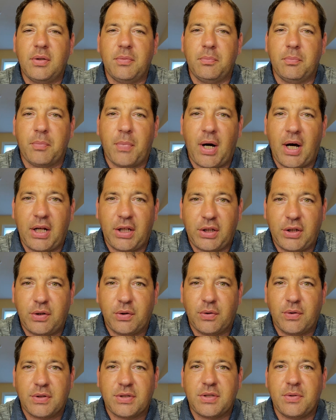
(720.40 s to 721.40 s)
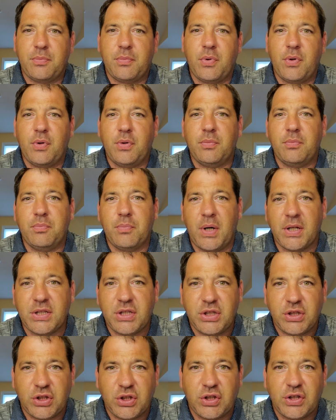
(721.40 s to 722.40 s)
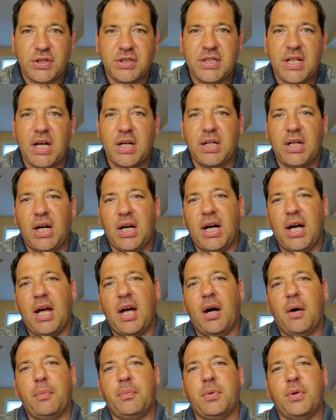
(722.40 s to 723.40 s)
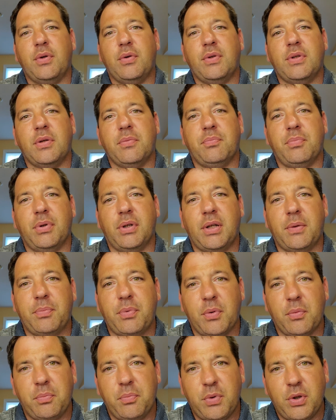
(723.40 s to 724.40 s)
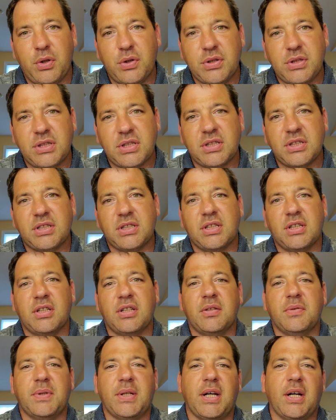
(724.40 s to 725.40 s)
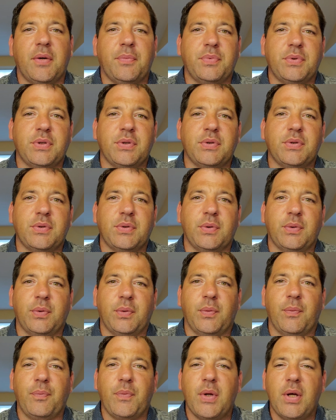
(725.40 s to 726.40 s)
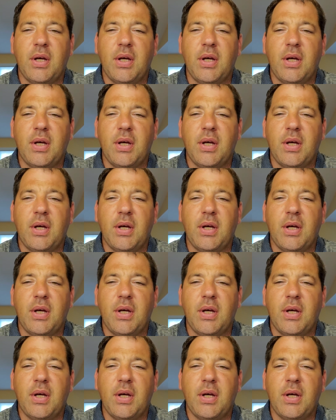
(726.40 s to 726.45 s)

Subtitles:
molecules, immune messengers that help you to build up your immune system, that helps you to